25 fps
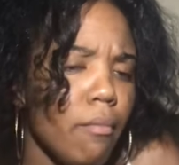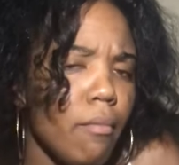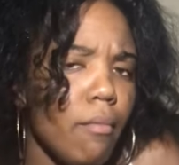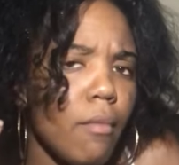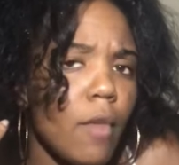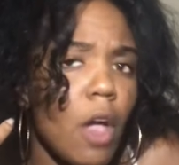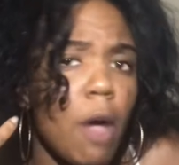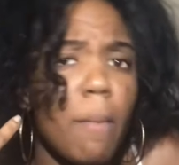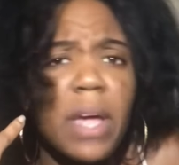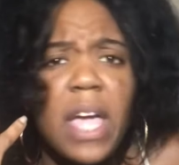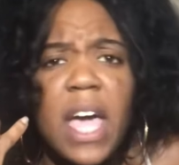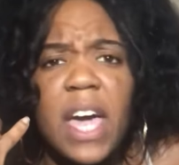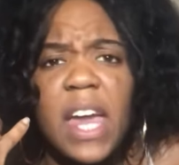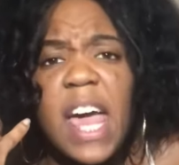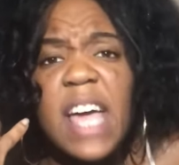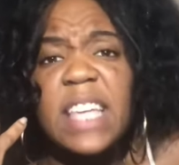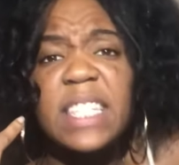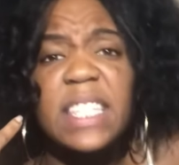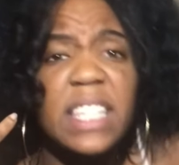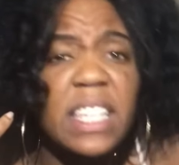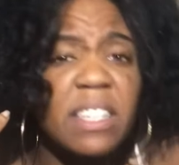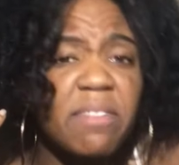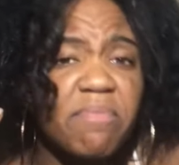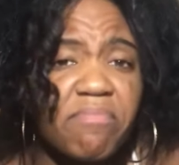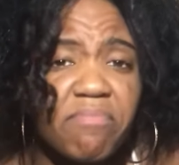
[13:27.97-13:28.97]
But yeah, that's
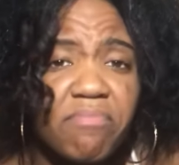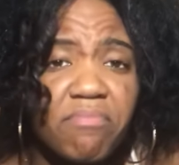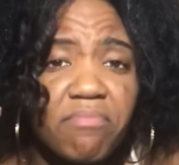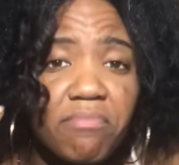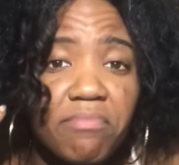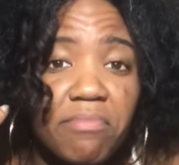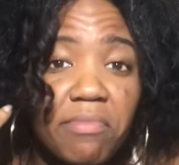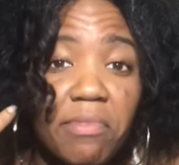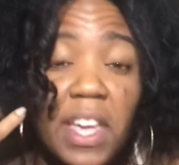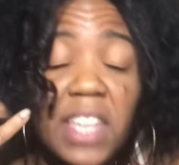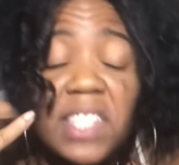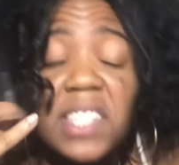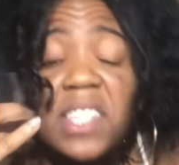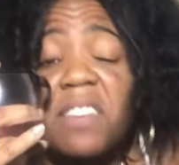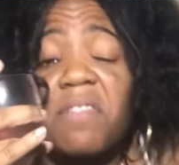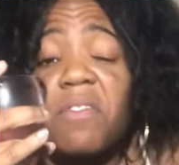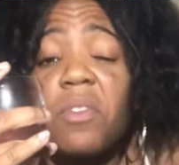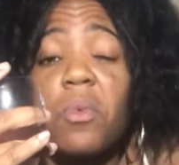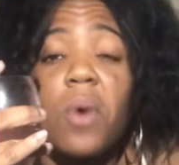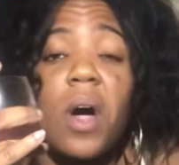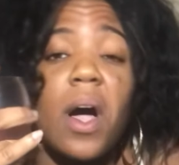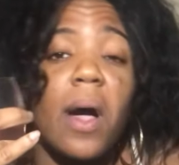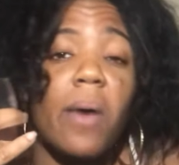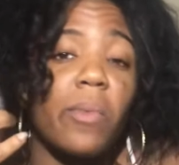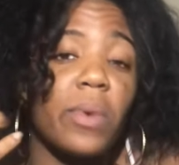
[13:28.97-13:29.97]
it. That's it for
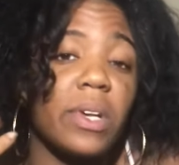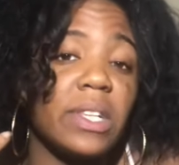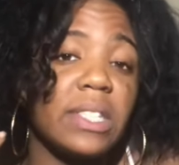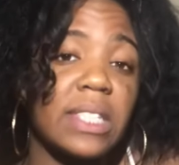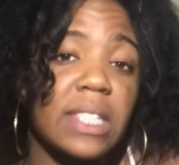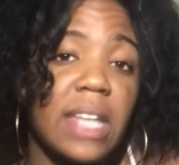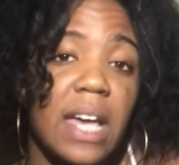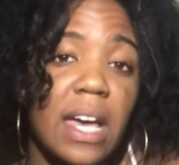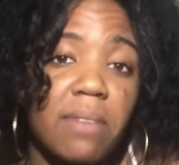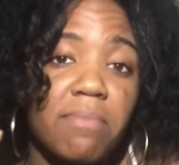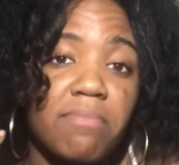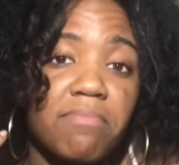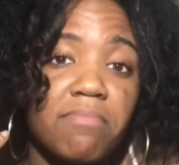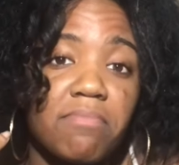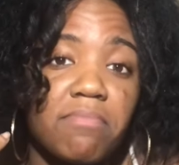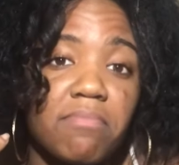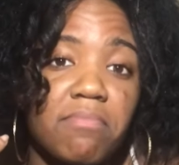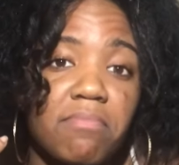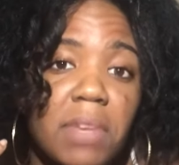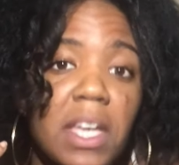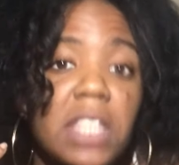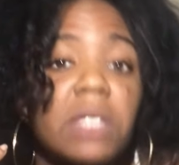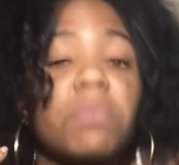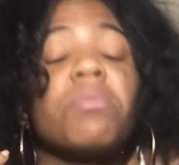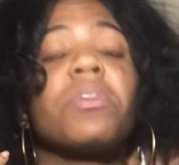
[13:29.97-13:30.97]
Wine Wednesday.
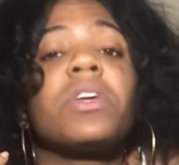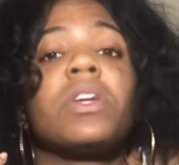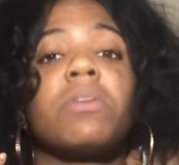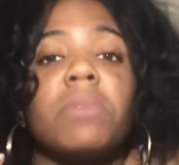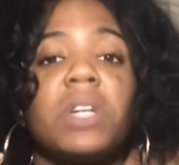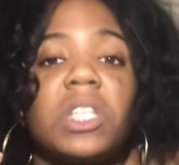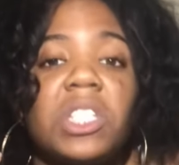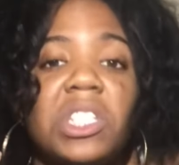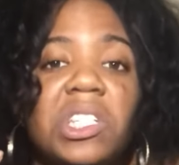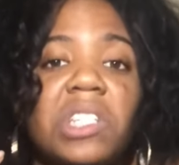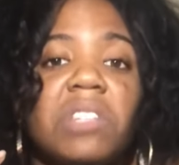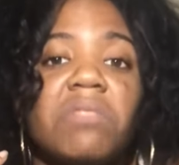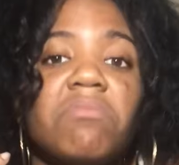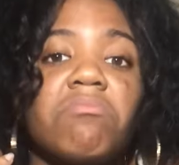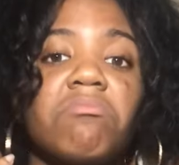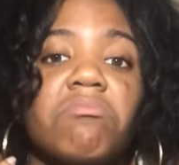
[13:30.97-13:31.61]
That's pretty much it.